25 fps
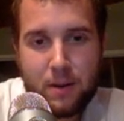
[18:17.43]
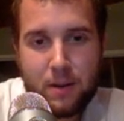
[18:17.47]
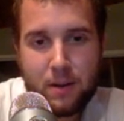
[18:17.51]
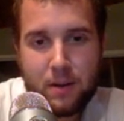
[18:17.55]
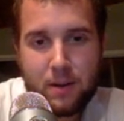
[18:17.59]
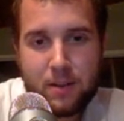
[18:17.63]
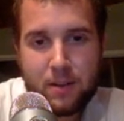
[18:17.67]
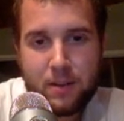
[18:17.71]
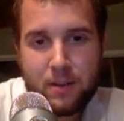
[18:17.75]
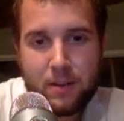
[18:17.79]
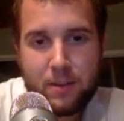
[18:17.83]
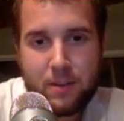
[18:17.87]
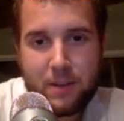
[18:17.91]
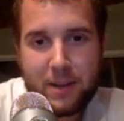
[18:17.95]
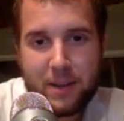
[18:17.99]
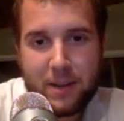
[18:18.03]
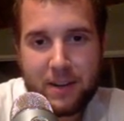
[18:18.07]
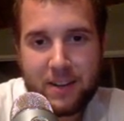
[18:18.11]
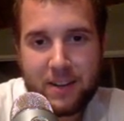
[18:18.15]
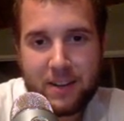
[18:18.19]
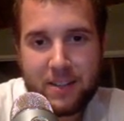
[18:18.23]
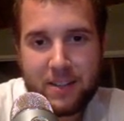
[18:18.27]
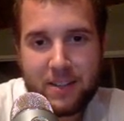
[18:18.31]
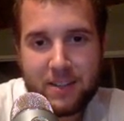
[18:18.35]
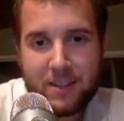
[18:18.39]
So it might
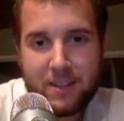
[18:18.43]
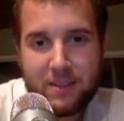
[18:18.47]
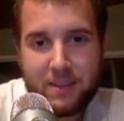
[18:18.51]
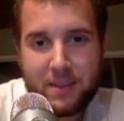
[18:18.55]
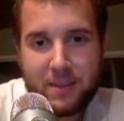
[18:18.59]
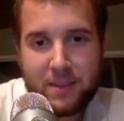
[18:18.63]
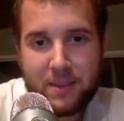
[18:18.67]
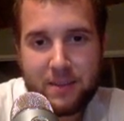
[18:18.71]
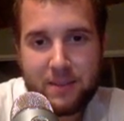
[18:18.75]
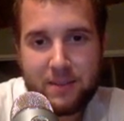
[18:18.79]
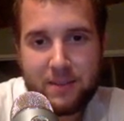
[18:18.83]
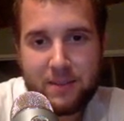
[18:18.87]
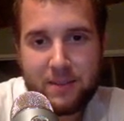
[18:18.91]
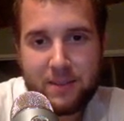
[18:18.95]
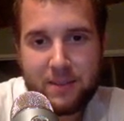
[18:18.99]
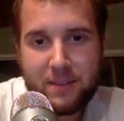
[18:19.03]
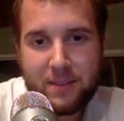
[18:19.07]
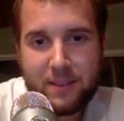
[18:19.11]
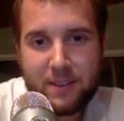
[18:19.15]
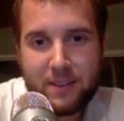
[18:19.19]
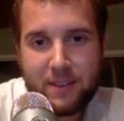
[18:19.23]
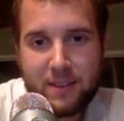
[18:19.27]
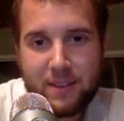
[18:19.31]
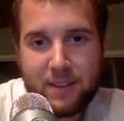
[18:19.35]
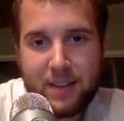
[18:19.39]
cause a little bit of
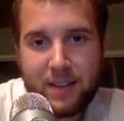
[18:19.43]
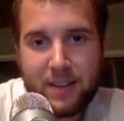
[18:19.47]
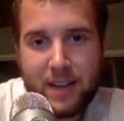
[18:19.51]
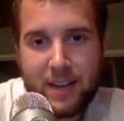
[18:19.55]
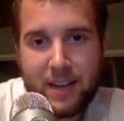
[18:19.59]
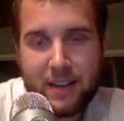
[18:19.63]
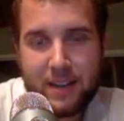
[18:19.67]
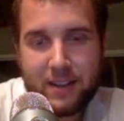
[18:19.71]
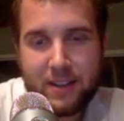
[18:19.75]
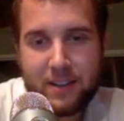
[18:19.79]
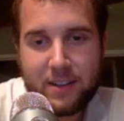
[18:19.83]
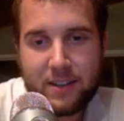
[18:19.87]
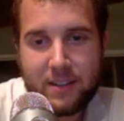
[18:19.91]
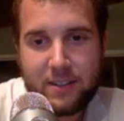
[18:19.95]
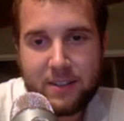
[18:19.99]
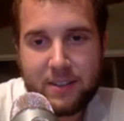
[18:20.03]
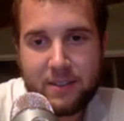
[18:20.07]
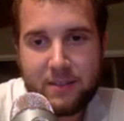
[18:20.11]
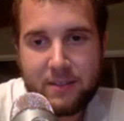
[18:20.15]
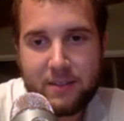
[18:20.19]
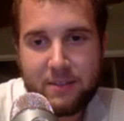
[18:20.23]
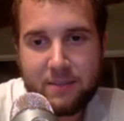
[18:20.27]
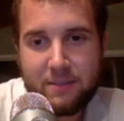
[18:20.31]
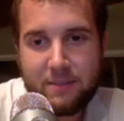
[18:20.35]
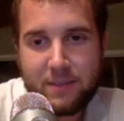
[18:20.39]
lag on
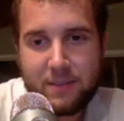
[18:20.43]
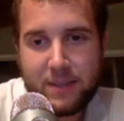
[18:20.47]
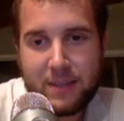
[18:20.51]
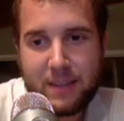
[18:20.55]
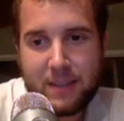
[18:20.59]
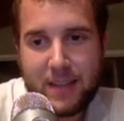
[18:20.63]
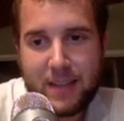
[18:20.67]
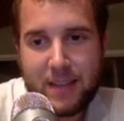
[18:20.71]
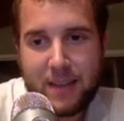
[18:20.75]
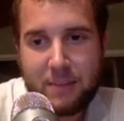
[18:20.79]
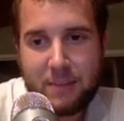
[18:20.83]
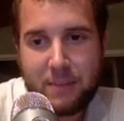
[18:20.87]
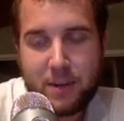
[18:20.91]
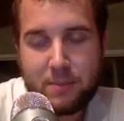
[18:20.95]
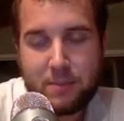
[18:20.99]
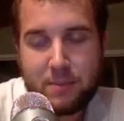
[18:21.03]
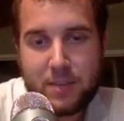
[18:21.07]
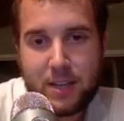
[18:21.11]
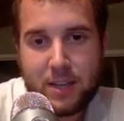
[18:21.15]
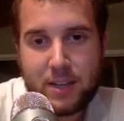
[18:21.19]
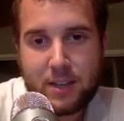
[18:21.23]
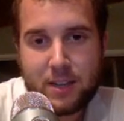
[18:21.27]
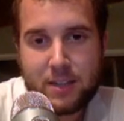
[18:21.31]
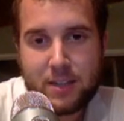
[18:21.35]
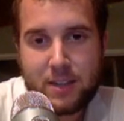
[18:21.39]
my laptop.
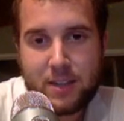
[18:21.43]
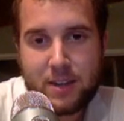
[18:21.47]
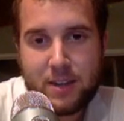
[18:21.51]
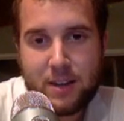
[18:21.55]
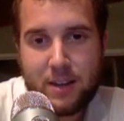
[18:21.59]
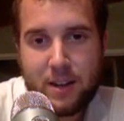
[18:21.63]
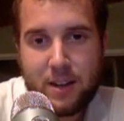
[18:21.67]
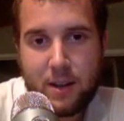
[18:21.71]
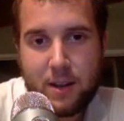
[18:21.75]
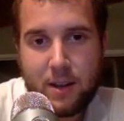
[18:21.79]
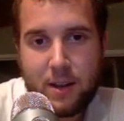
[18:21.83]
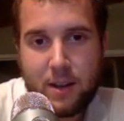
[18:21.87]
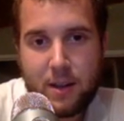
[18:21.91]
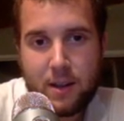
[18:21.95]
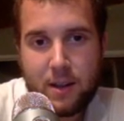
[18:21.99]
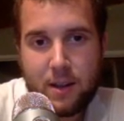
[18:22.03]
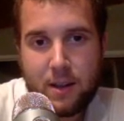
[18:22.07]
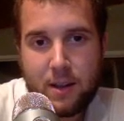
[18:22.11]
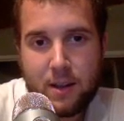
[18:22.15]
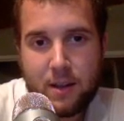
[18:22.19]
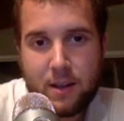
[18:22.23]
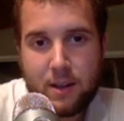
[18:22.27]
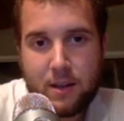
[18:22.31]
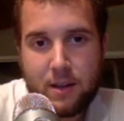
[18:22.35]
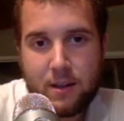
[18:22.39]
Sucks.
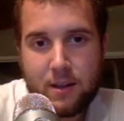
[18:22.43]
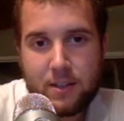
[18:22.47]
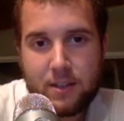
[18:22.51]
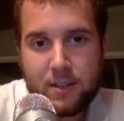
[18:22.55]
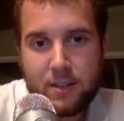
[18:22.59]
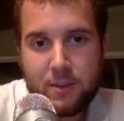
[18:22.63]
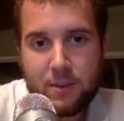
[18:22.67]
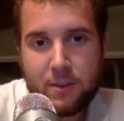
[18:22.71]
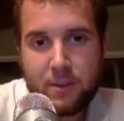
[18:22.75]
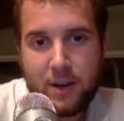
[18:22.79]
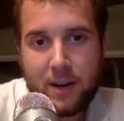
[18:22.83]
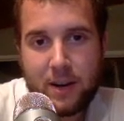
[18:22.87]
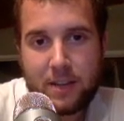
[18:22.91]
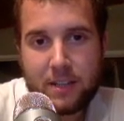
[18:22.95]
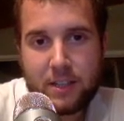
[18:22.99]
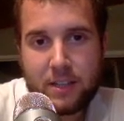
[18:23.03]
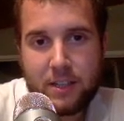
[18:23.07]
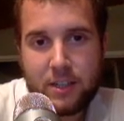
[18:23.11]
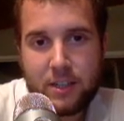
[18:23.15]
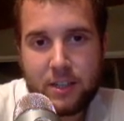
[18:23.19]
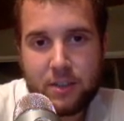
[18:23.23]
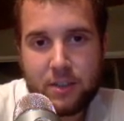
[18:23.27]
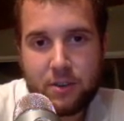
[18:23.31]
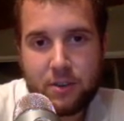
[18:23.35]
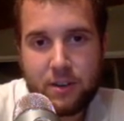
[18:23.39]
So we're actually
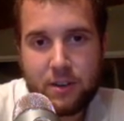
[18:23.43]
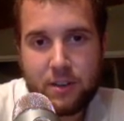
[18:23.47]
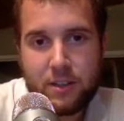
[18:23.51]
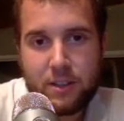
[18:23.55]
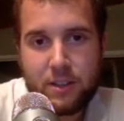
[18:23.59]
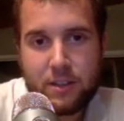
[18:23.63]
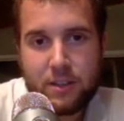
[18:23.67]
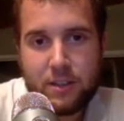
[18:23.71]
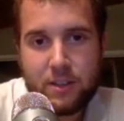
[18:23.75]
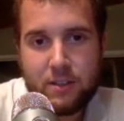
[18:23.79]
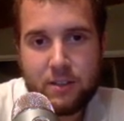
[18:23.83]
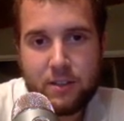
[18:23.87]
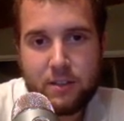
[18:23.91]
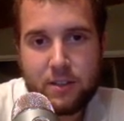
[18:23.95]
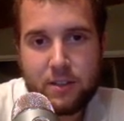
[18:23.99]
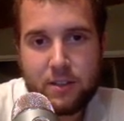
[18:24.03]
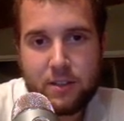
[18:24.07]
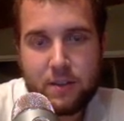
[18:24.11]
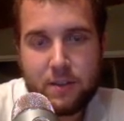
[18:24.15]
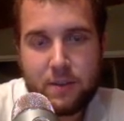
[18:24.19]
destroying these dudes.